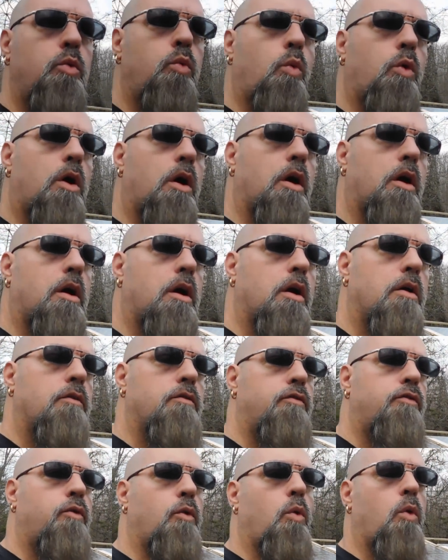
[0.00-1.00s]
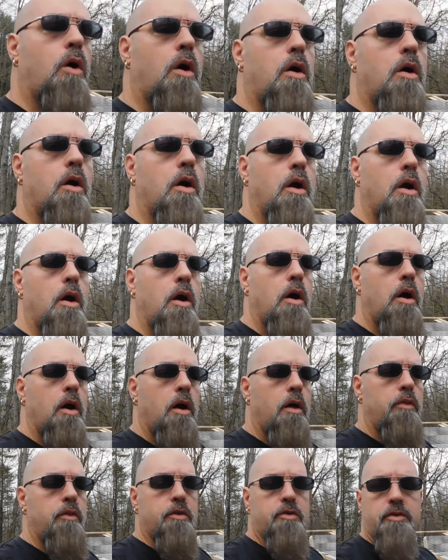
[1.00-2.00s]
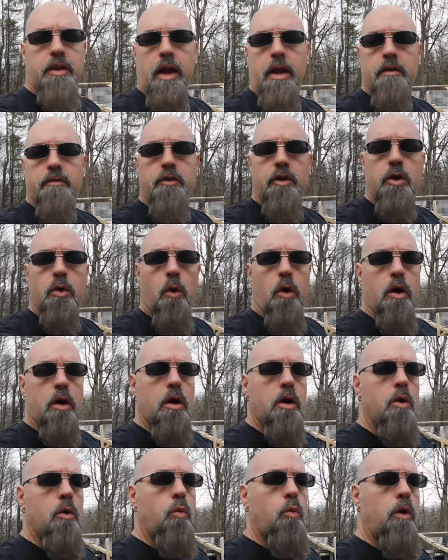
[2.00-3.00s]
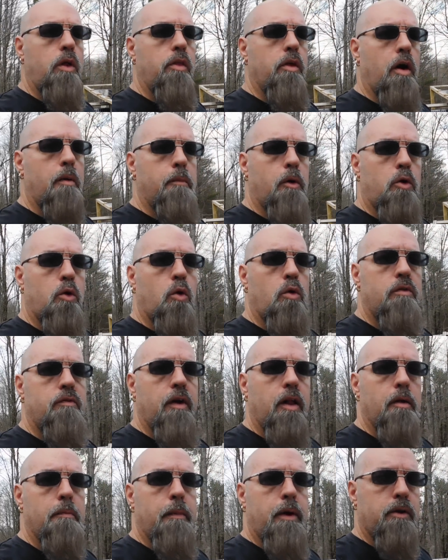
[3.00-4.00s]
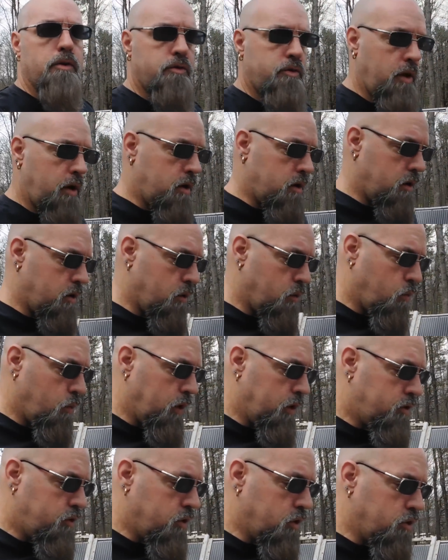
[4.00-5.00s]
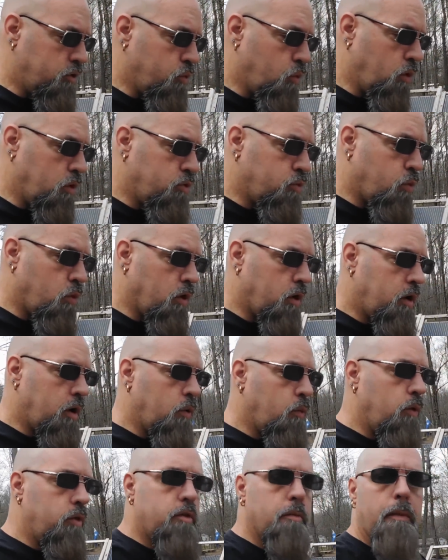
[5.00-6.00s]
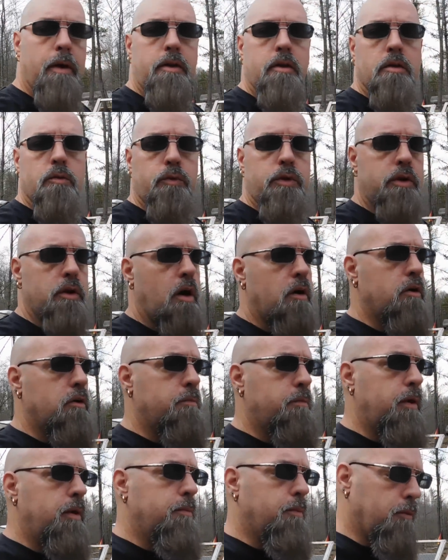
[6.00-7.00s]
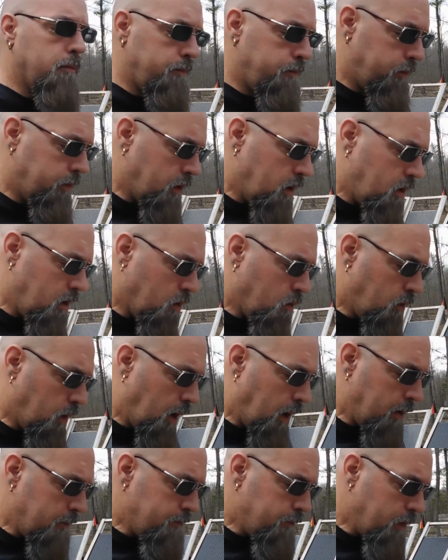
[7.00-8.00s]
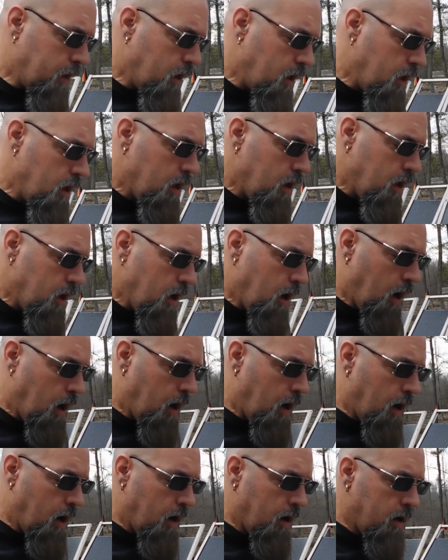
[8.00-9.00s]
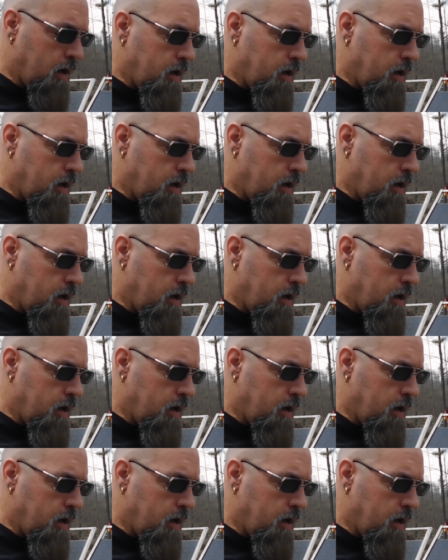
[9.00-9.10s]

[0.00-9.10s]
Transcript: work for the state of New York with uh, Monroe Developmental Center, which is, was working with the mentally retarded people, okay? Uh,